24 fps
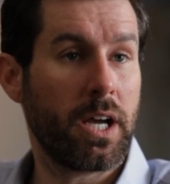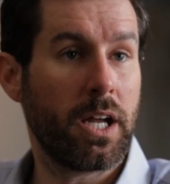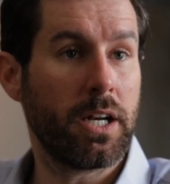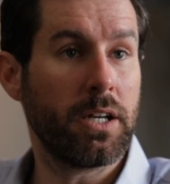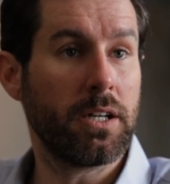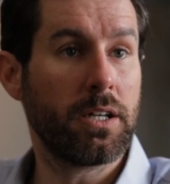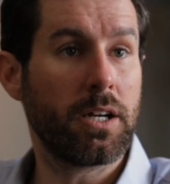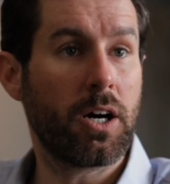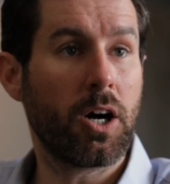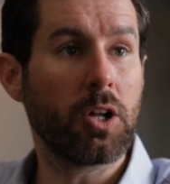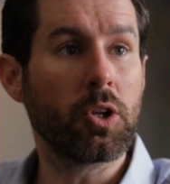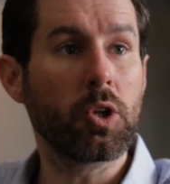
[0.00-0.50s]

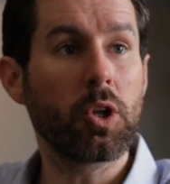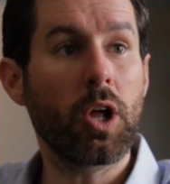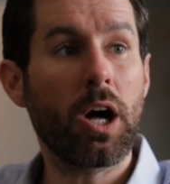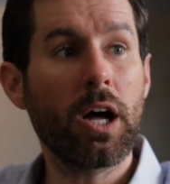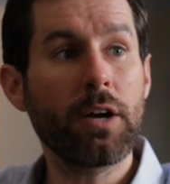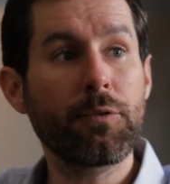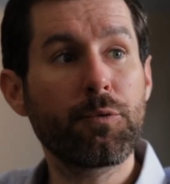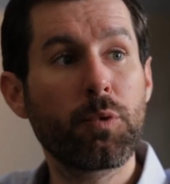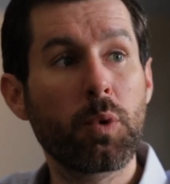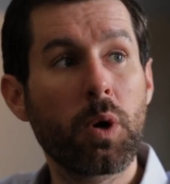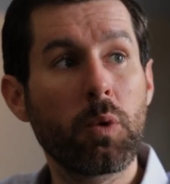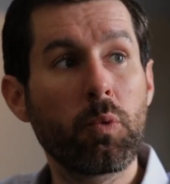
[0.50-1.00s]
And a
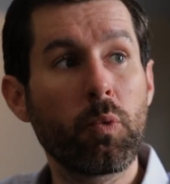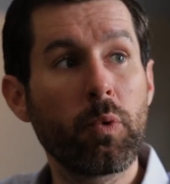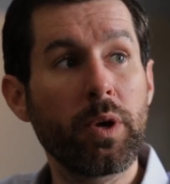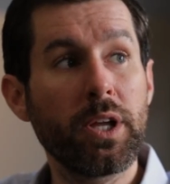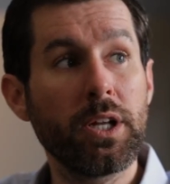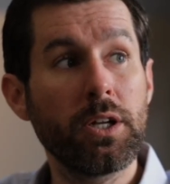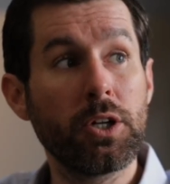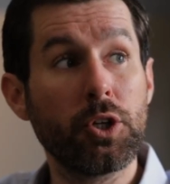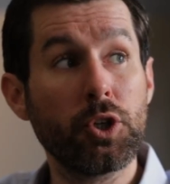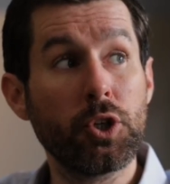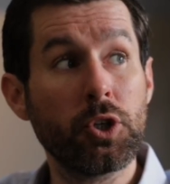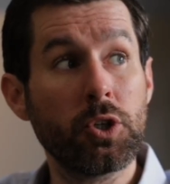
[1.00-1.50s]
lot of what
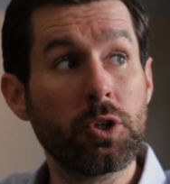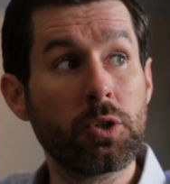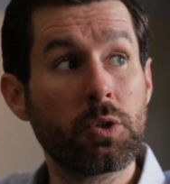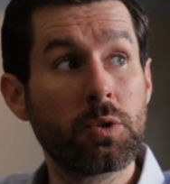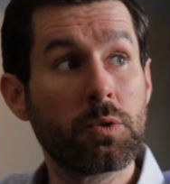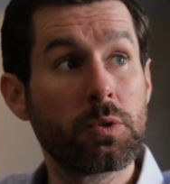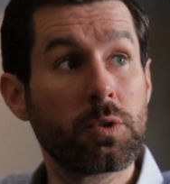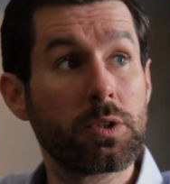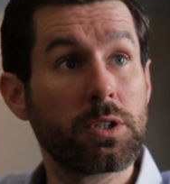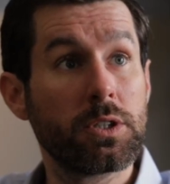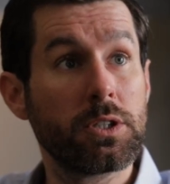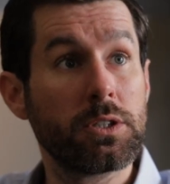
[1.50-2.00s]
we
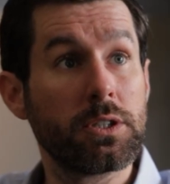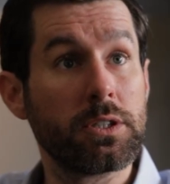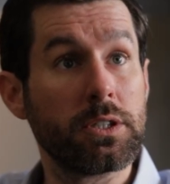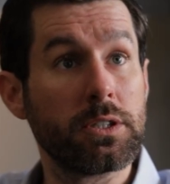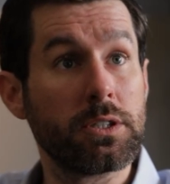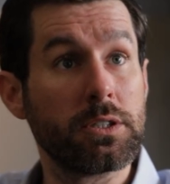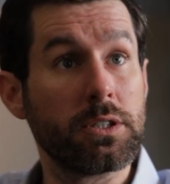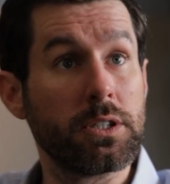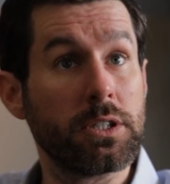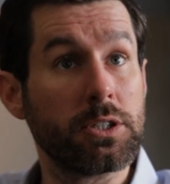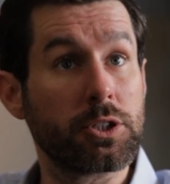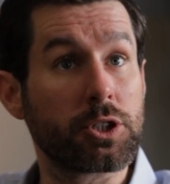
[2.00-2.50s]
do
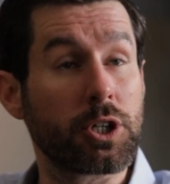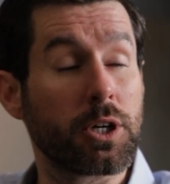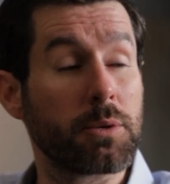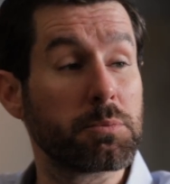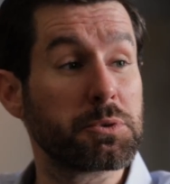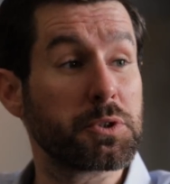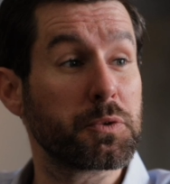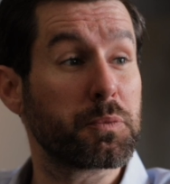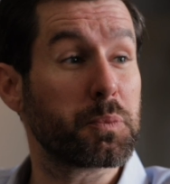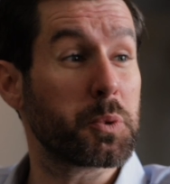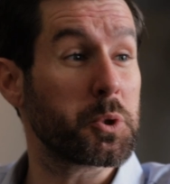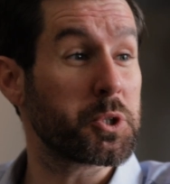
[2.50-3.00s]
in
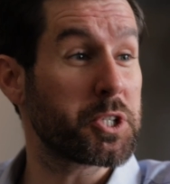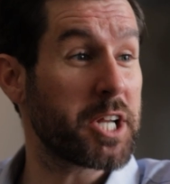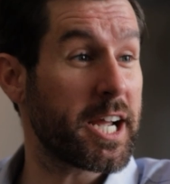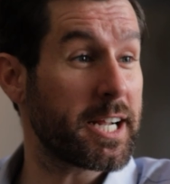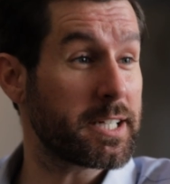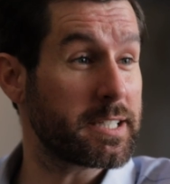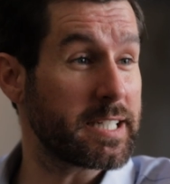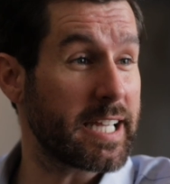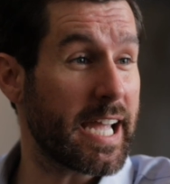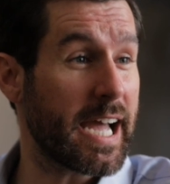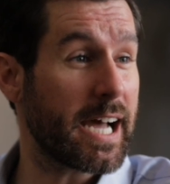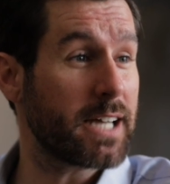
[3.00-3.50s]
terms of
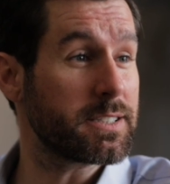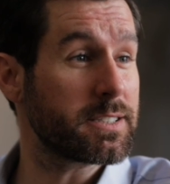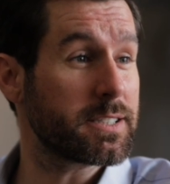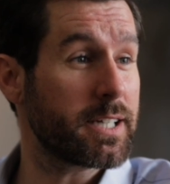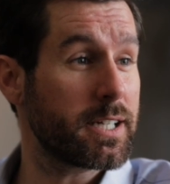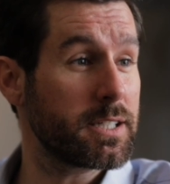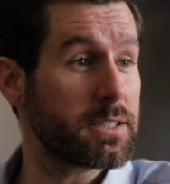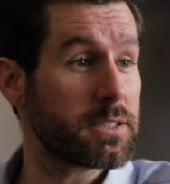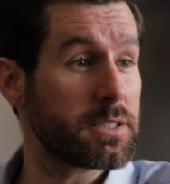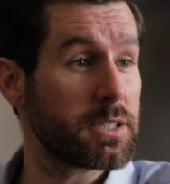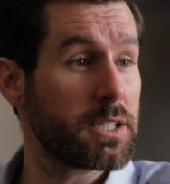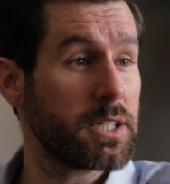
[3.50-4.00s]
protecting
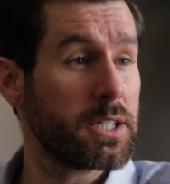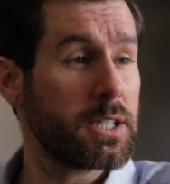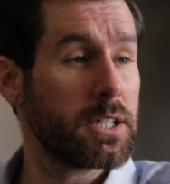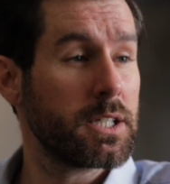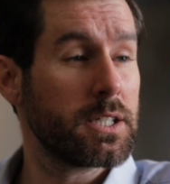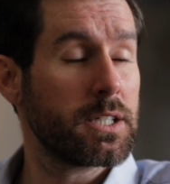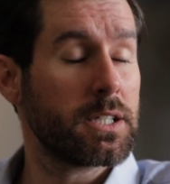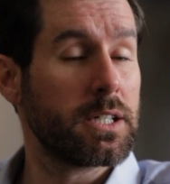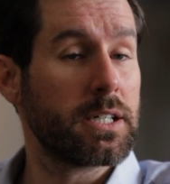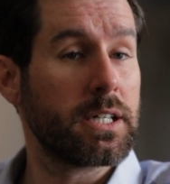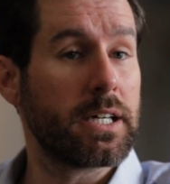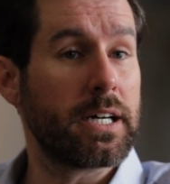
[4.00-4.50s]
assets,
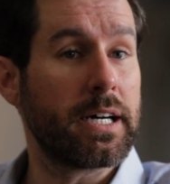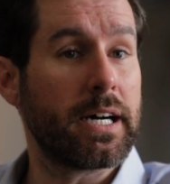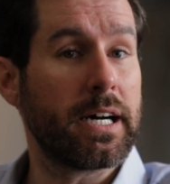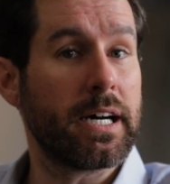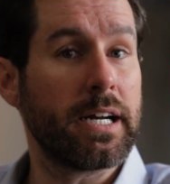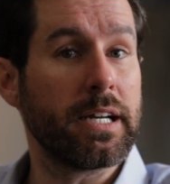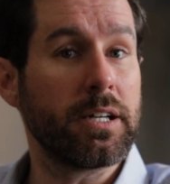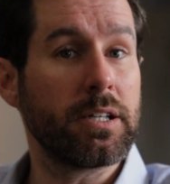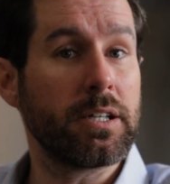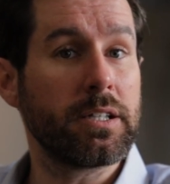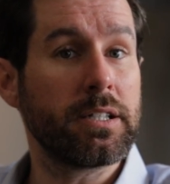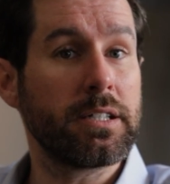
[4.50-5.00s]

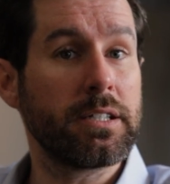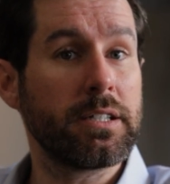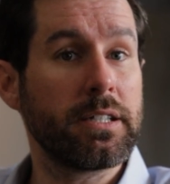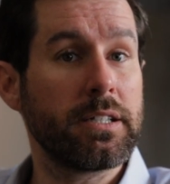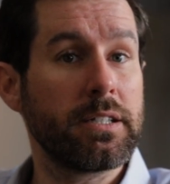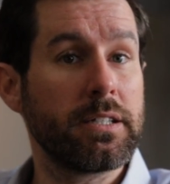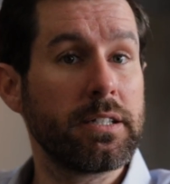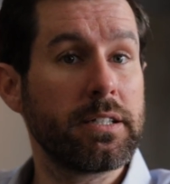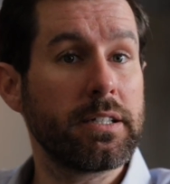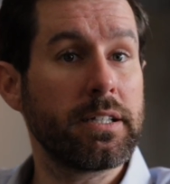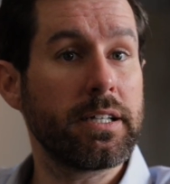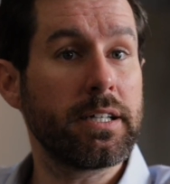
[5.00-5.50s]
uh,
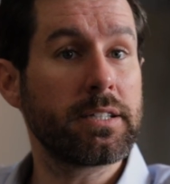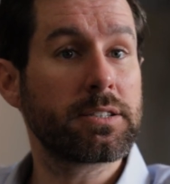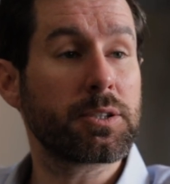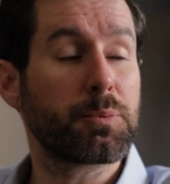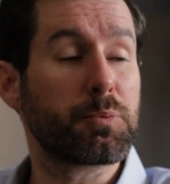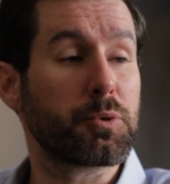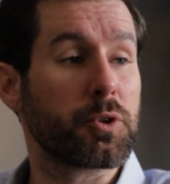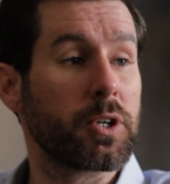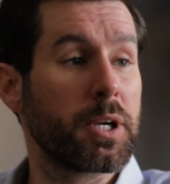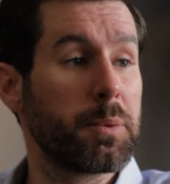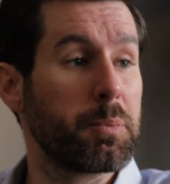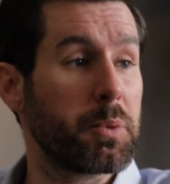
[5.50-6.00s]
it's a
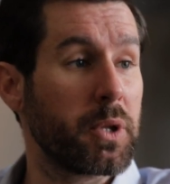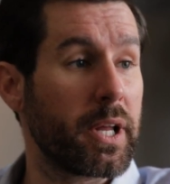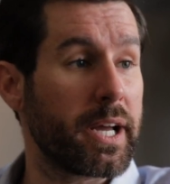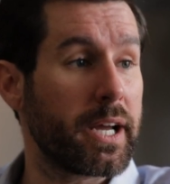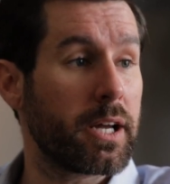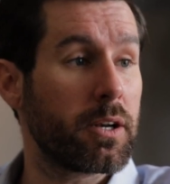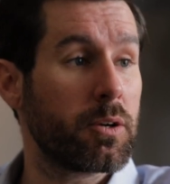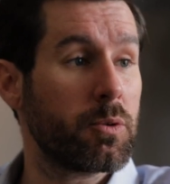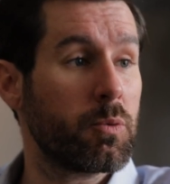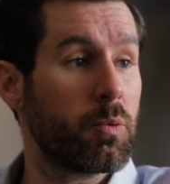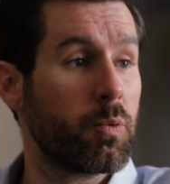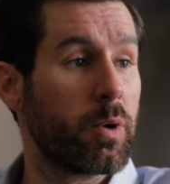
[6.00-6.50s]
pre plan
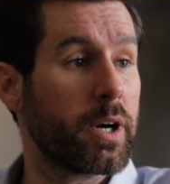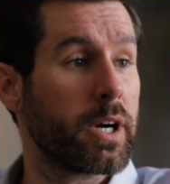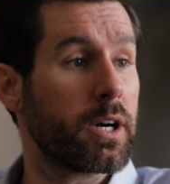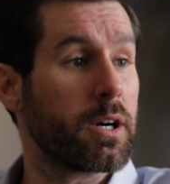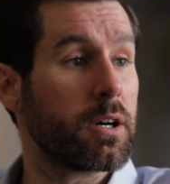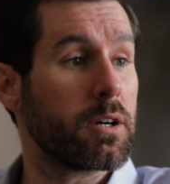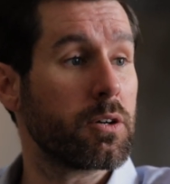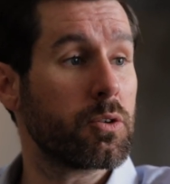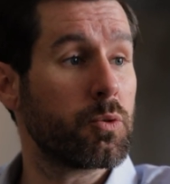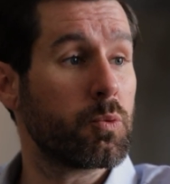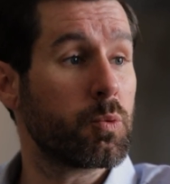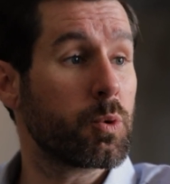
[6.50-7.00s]
where
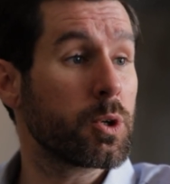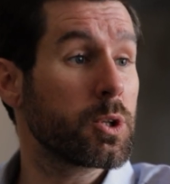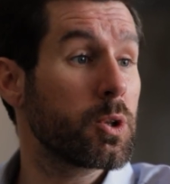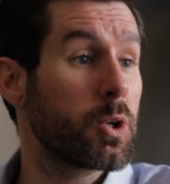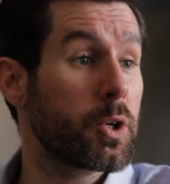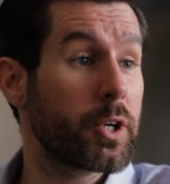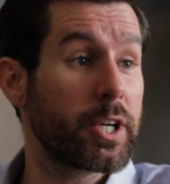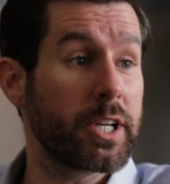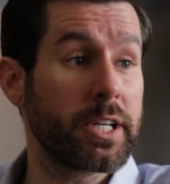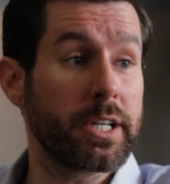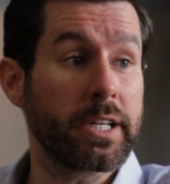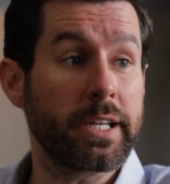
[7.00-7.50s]
mm-hmm. we're
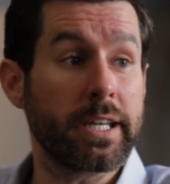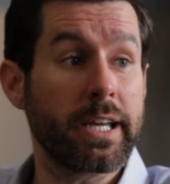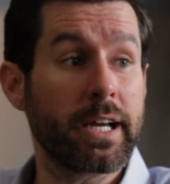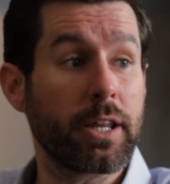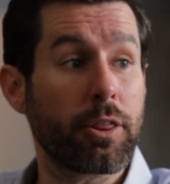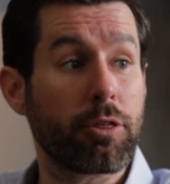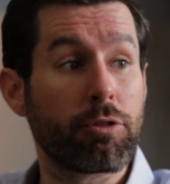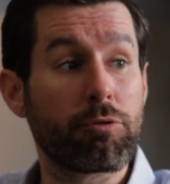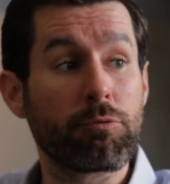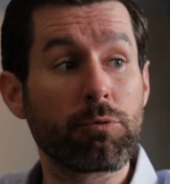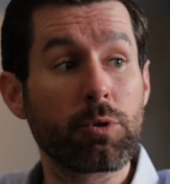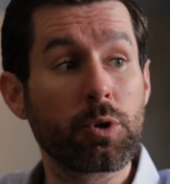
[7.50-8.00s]
looking to get
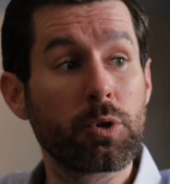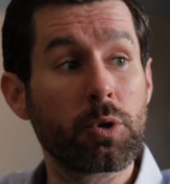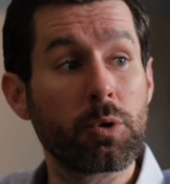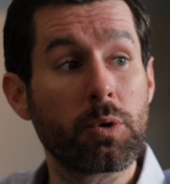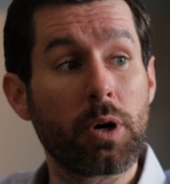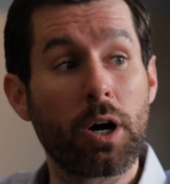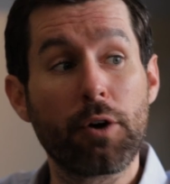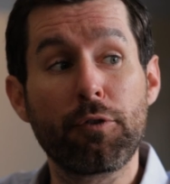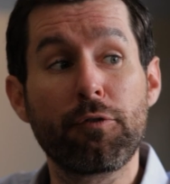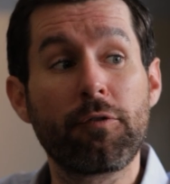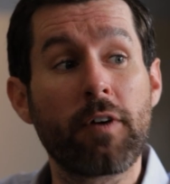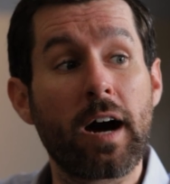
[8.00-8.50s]
through
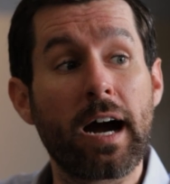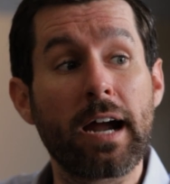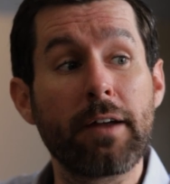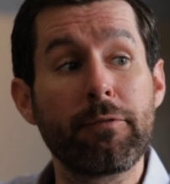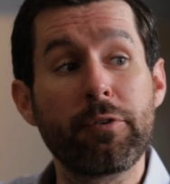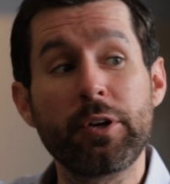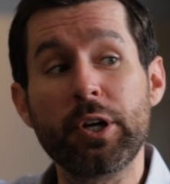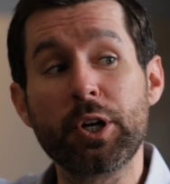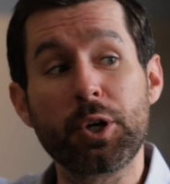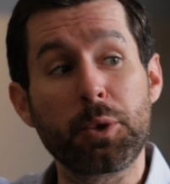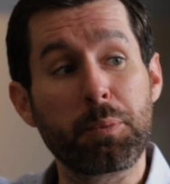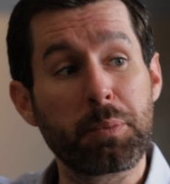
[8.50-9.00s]
a
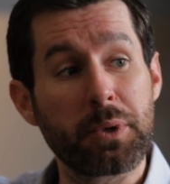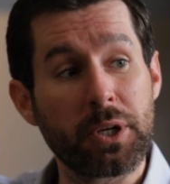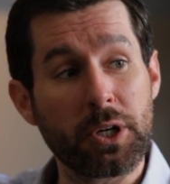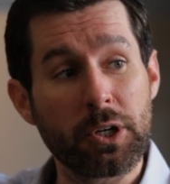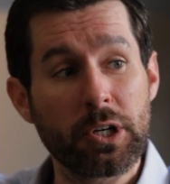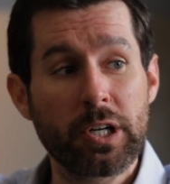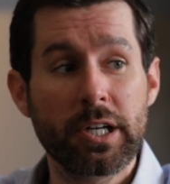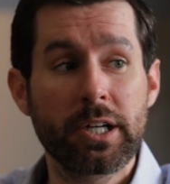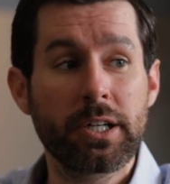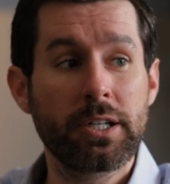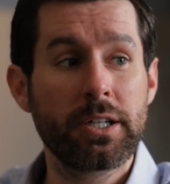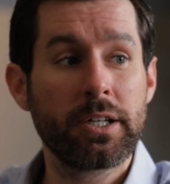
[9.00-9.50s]
five year
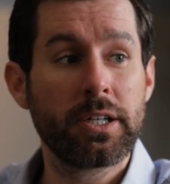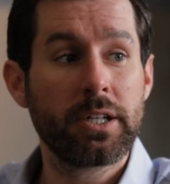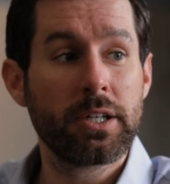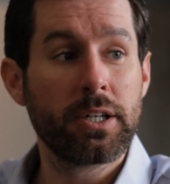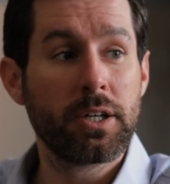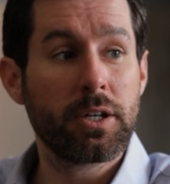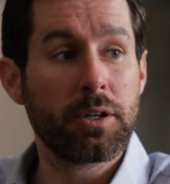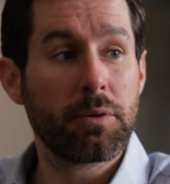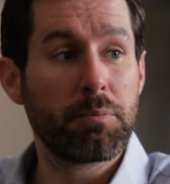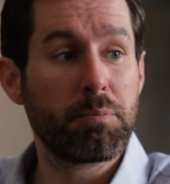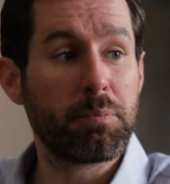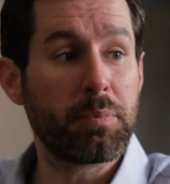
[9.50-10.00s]
period
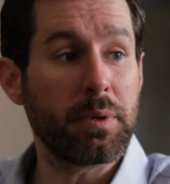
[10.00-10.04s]
okay.